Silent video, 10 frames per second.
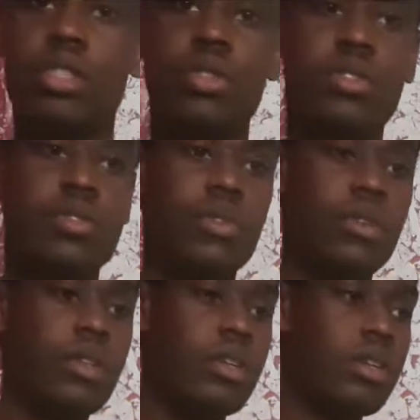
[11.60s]
choose for
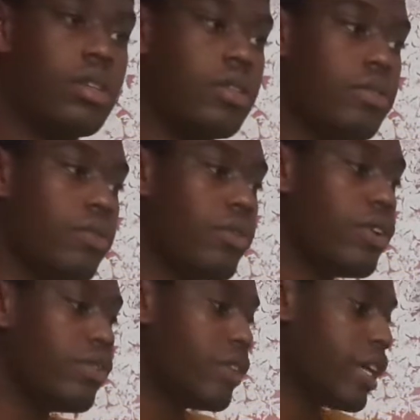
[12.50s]
their
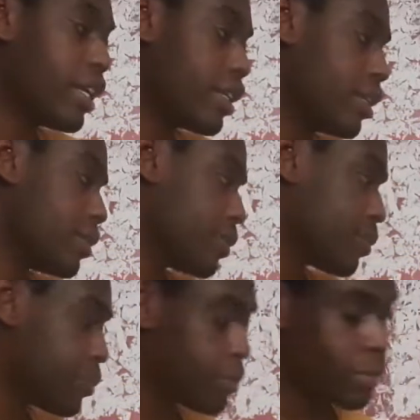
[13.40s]
reef tank.
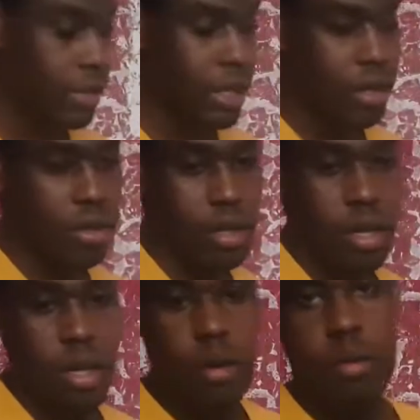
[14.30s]
Now,
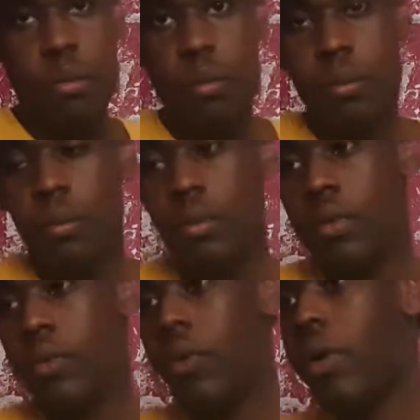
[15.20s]

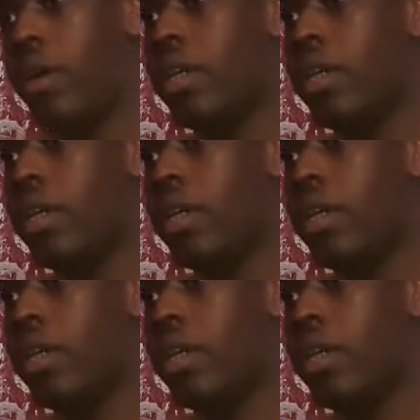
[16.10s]
for